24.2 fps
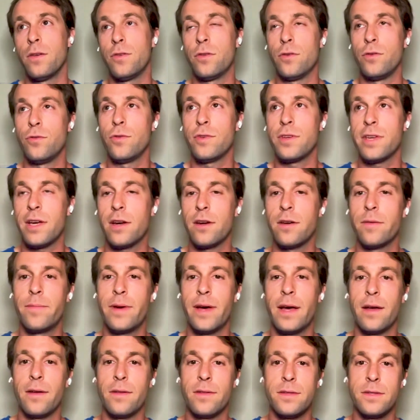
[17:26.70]
You know, you care
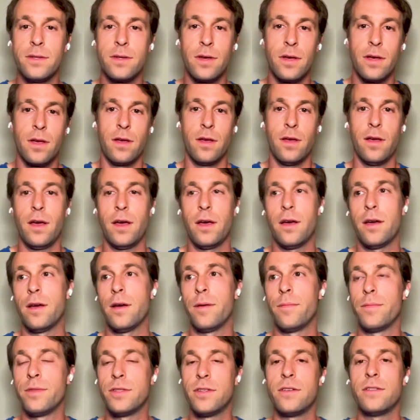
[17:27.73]
about
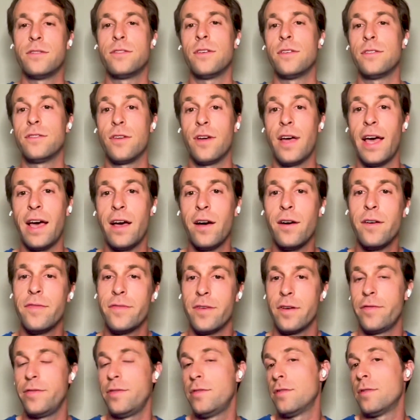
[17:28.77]
um, the, the, the
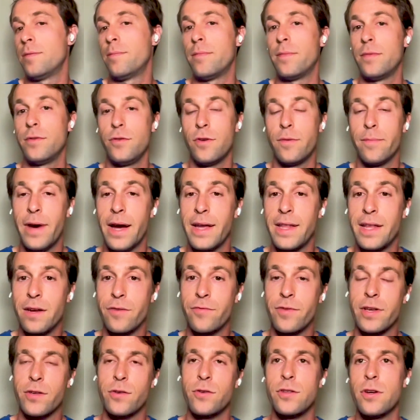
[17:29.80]
health of your, your
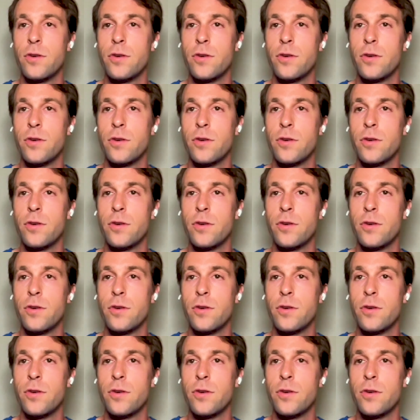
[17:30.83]
mining rig.